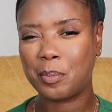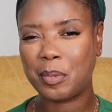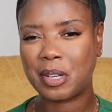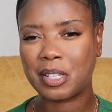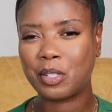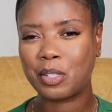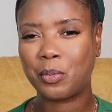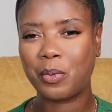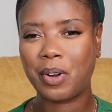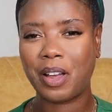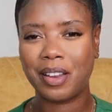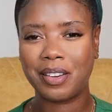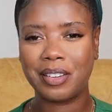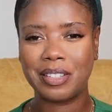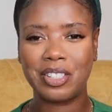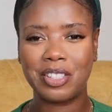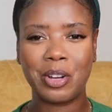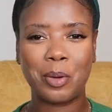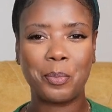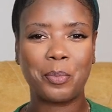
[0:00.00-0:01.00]
mess around and
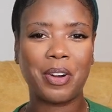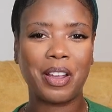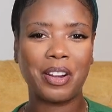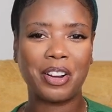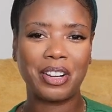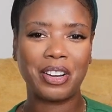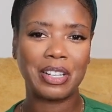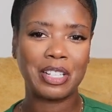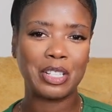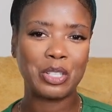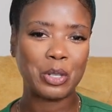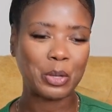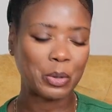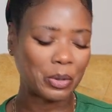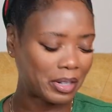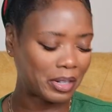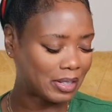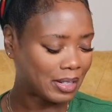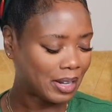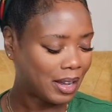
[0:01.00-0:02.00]
jump right on into
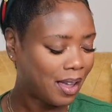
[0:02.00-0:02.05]
it.